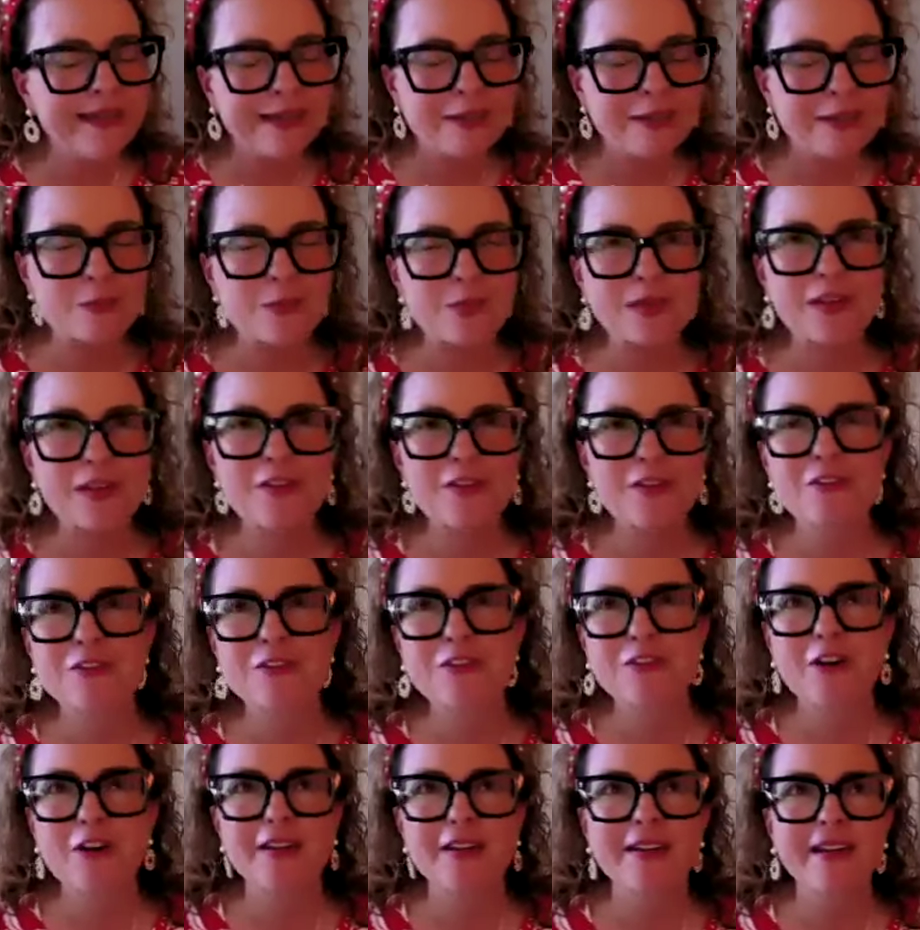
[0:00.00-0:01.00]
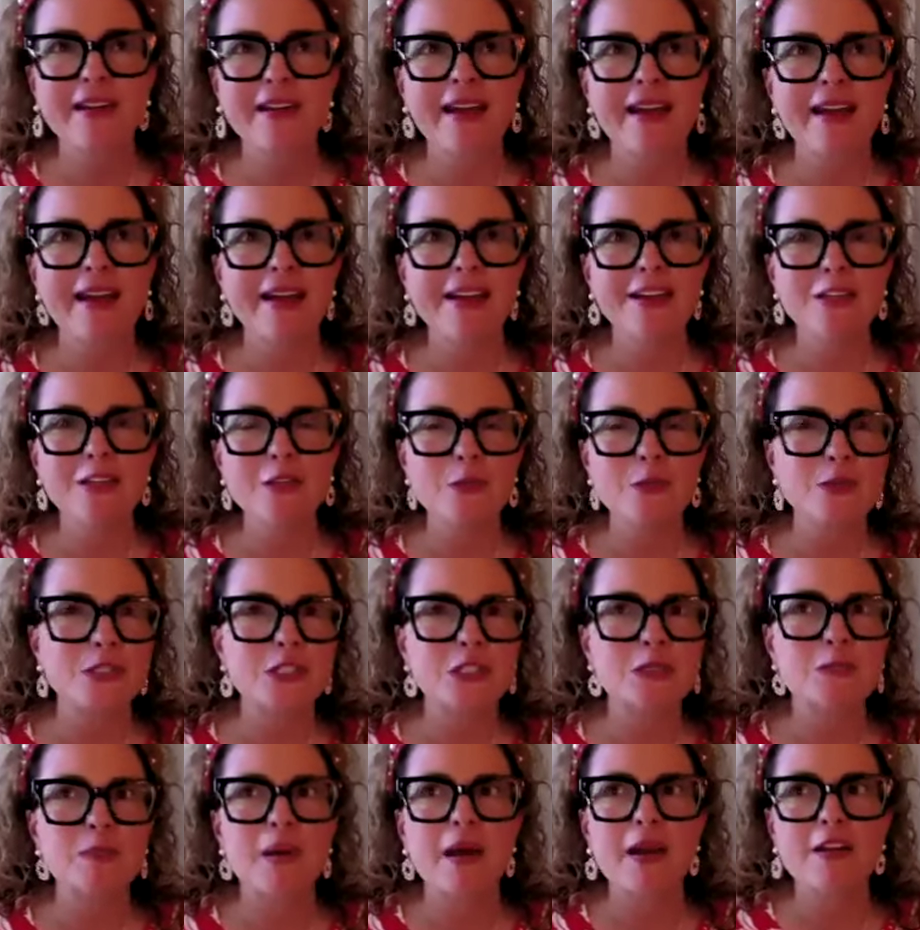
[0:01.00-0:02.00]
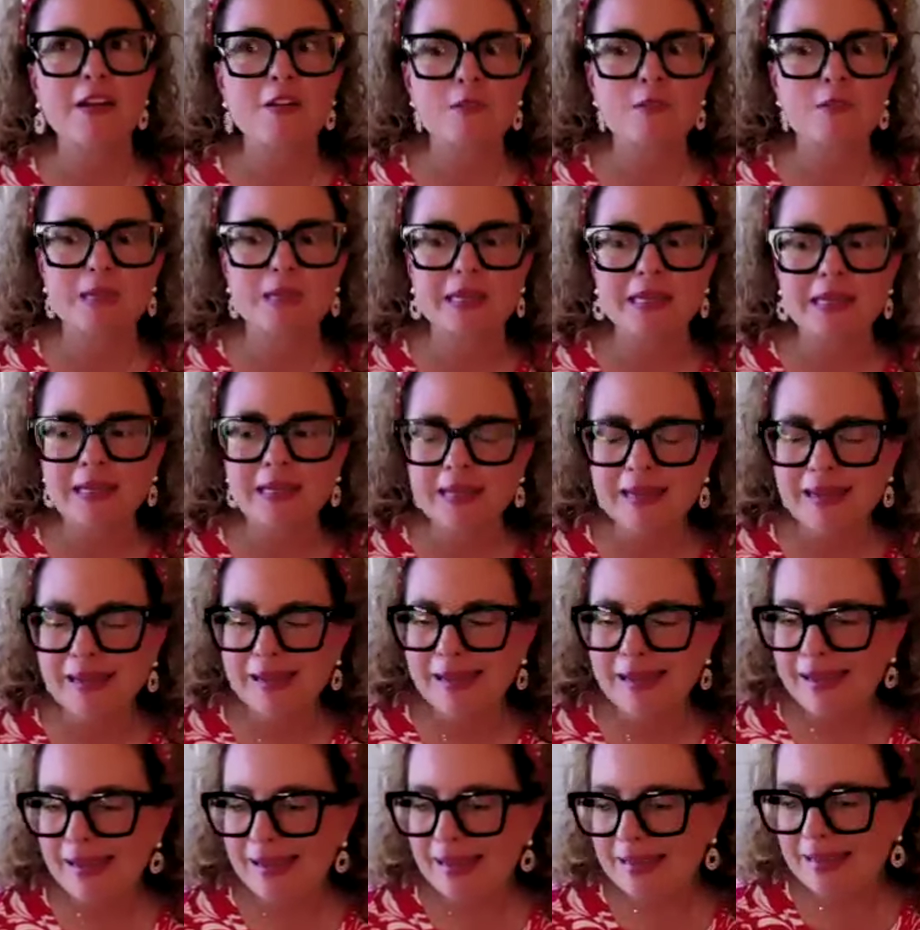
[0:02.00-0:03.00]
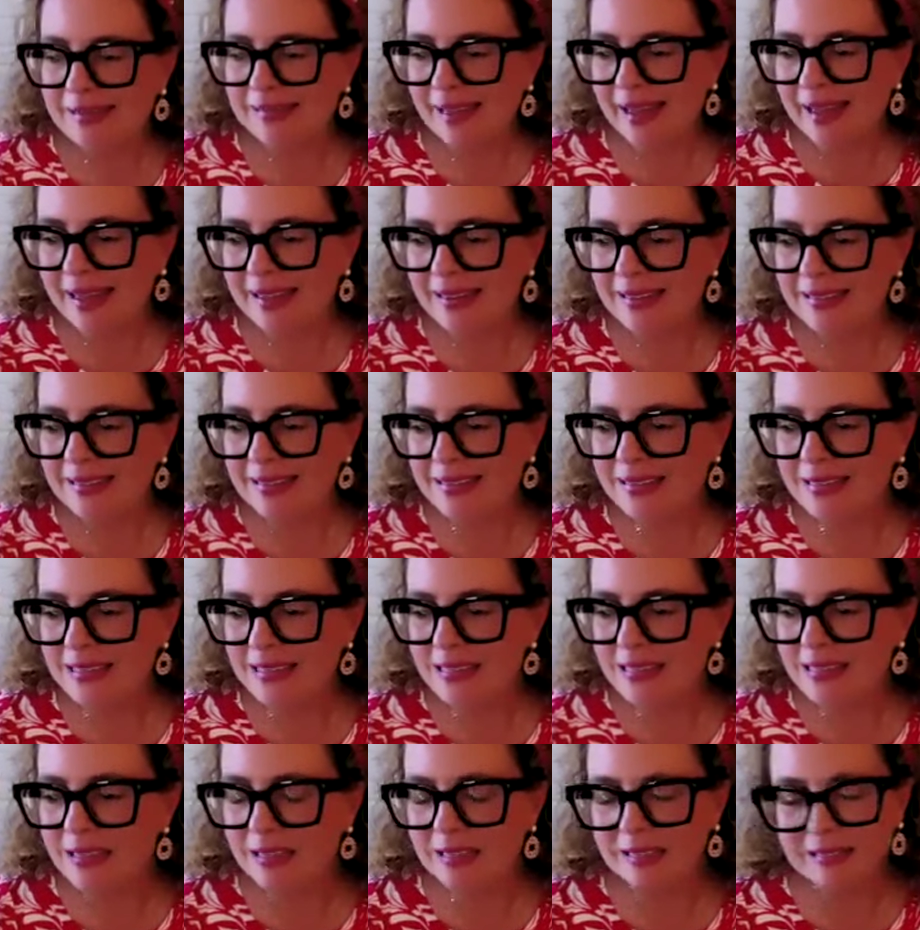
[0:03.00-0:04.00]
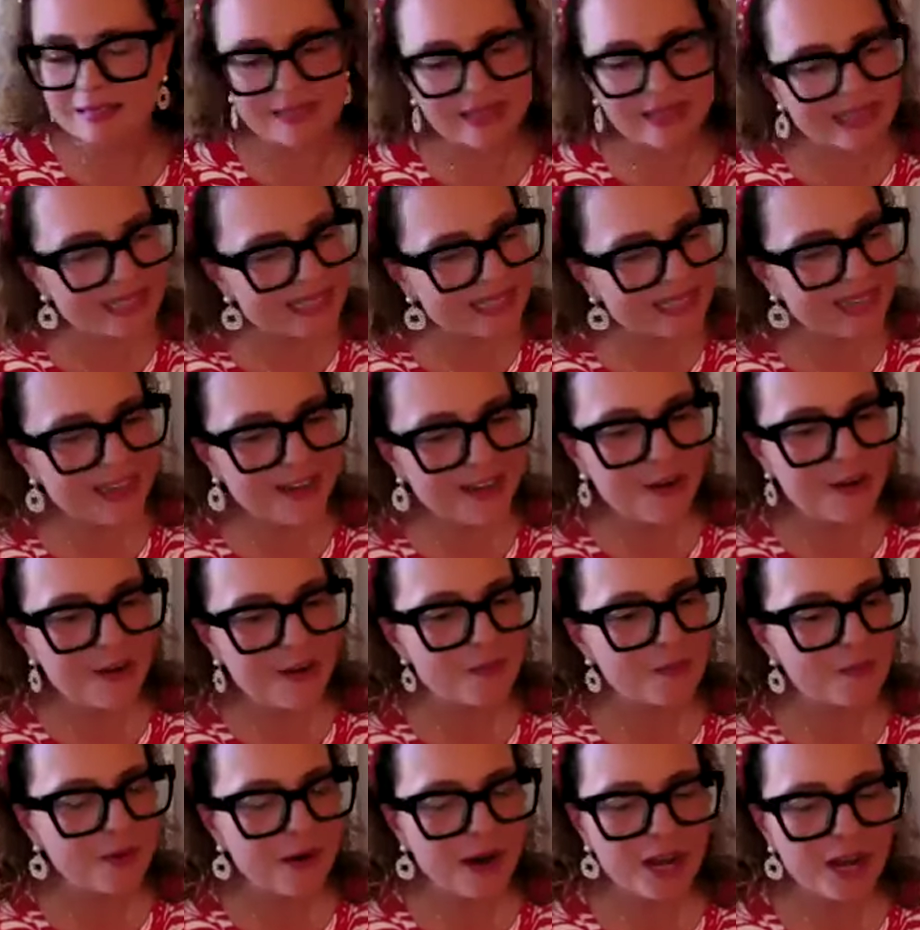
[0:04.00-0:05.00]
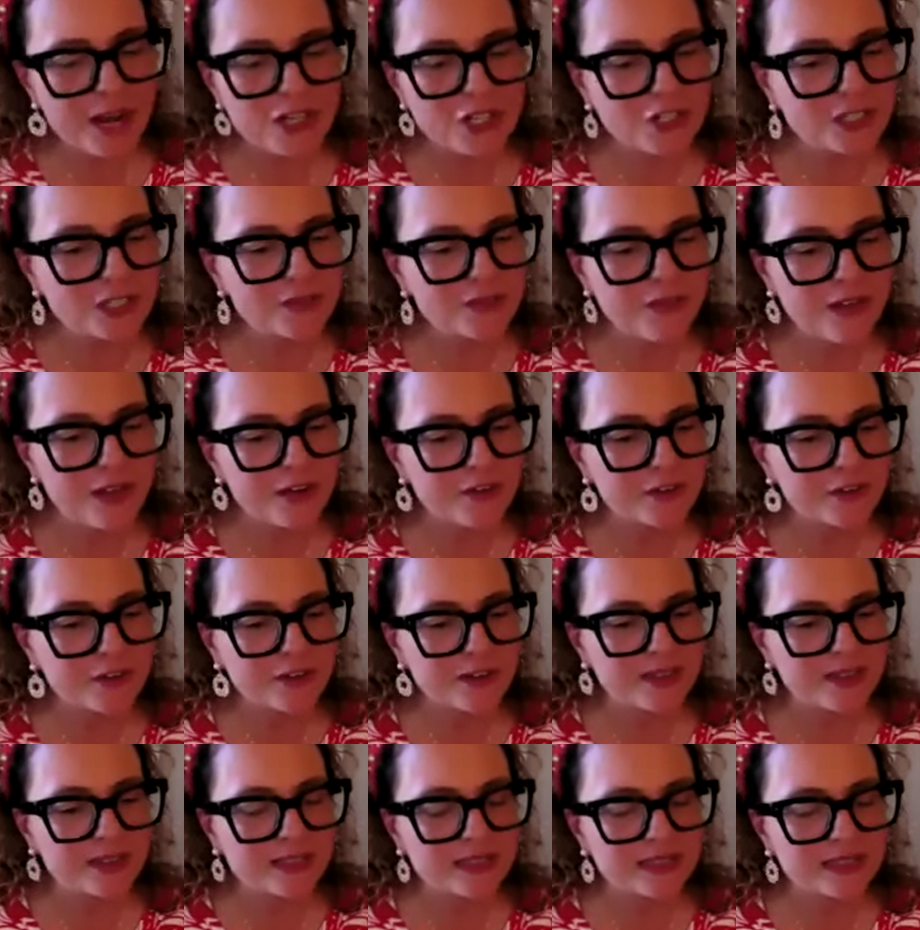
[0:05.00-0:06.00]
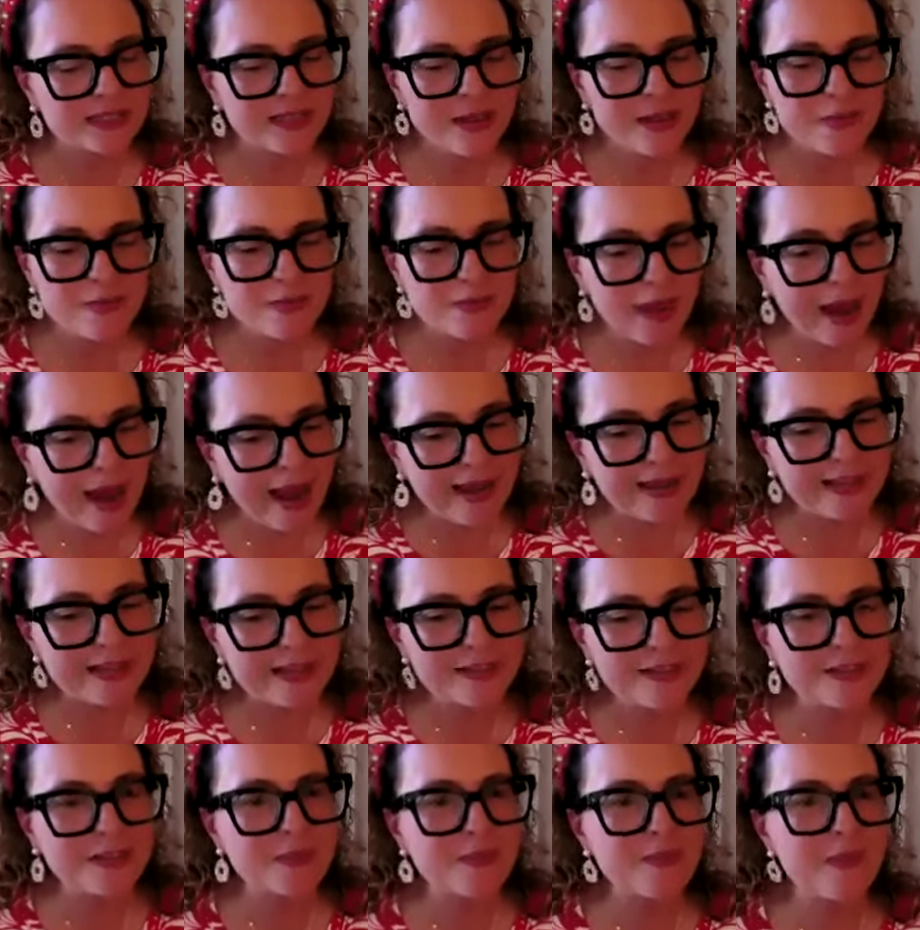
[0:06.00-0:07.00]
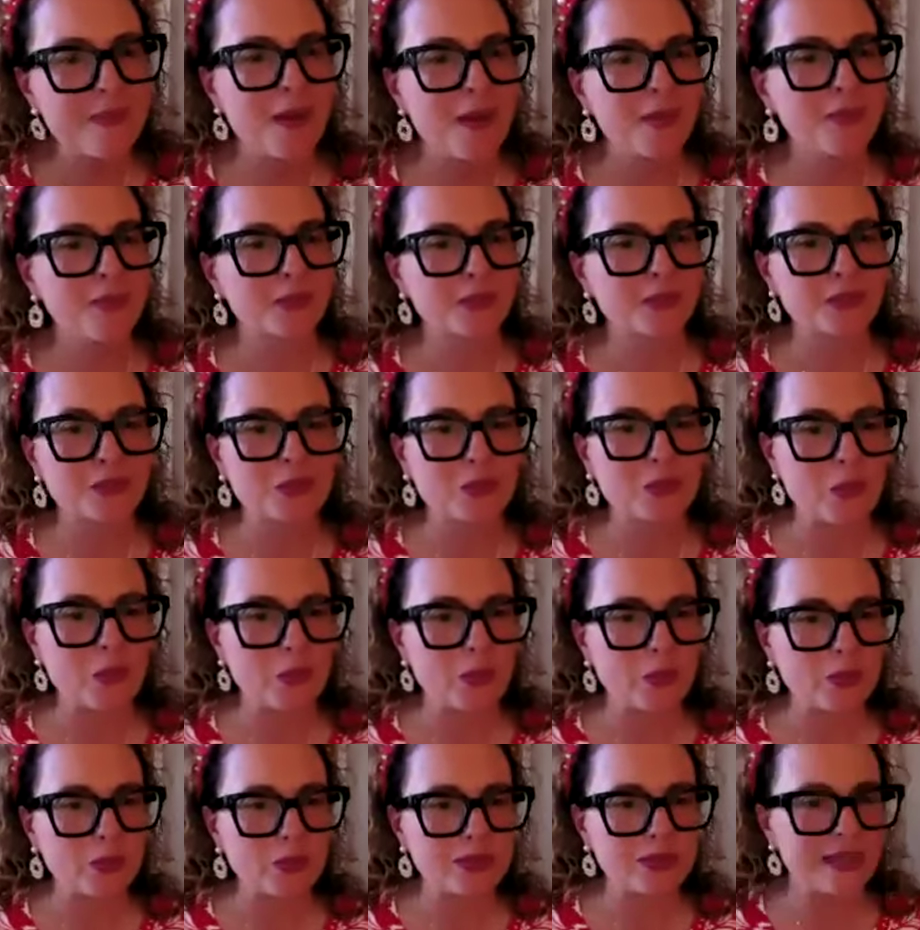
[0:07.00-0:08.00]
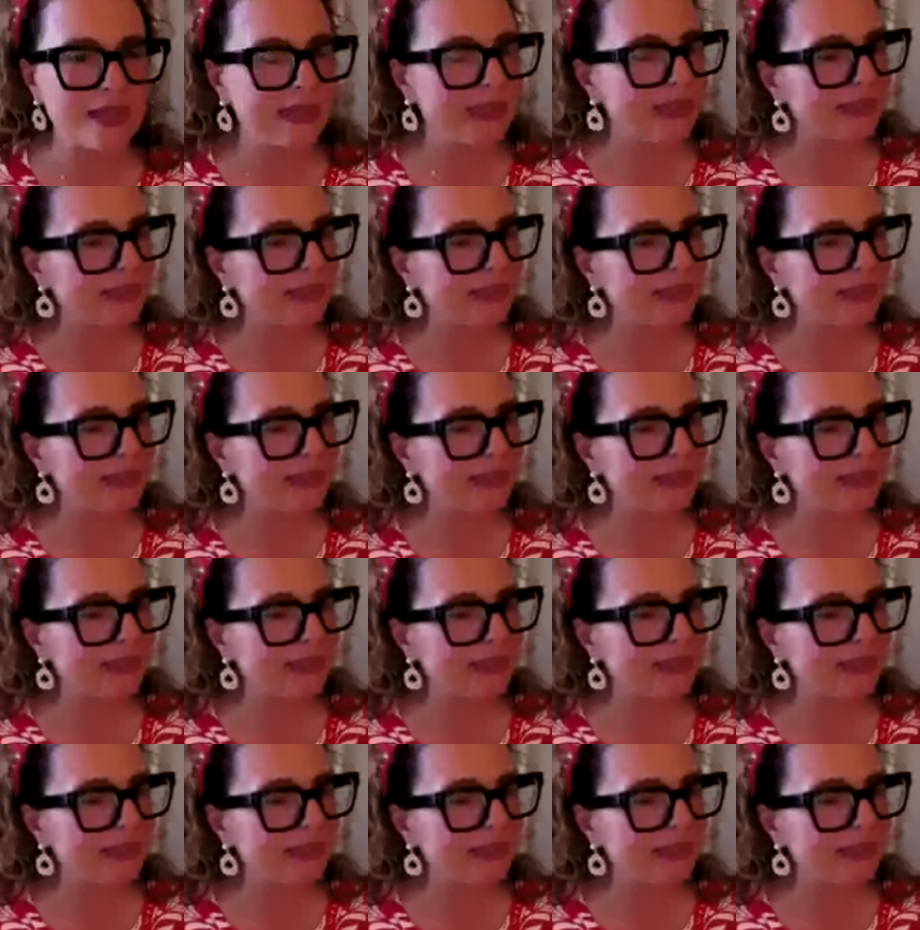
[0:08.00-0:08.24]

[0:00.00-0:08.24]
And one other thought I had, you inspired me and that is let's get our precious veterans back into the public schools,